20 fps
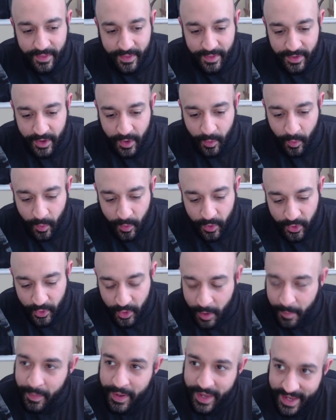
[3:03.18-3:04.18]
you know,
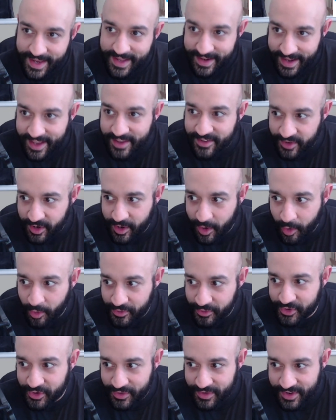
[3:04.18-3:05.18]
European is a
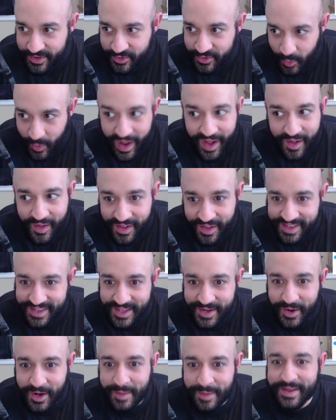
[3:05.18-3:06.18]
culture as well.
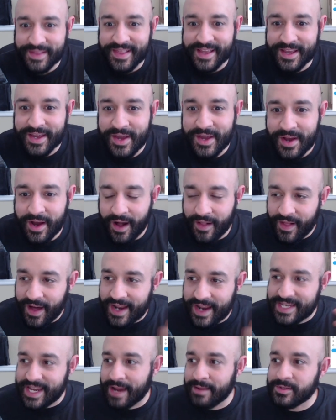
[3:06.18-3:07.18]
You know what I mean? Like, a
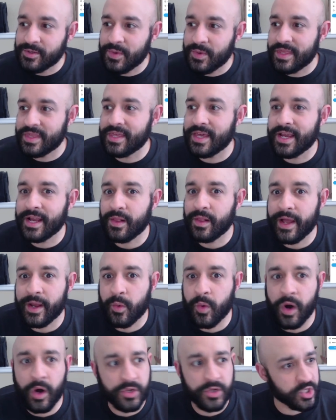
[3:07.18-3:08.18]
lot of times we think like,
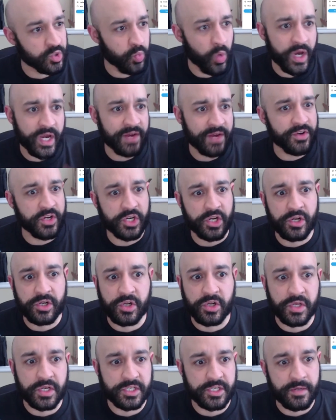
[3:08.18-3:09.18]
well, just white
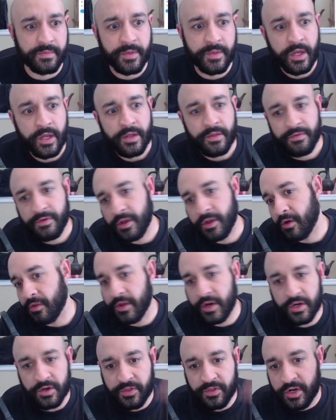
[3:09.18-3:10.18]
evangelicalism, you know,
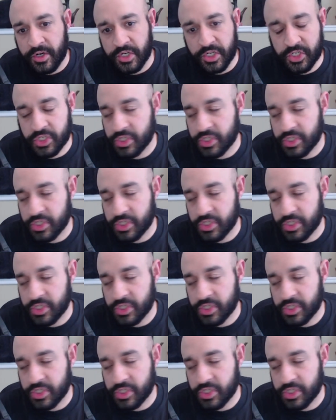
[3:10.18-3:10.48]
they're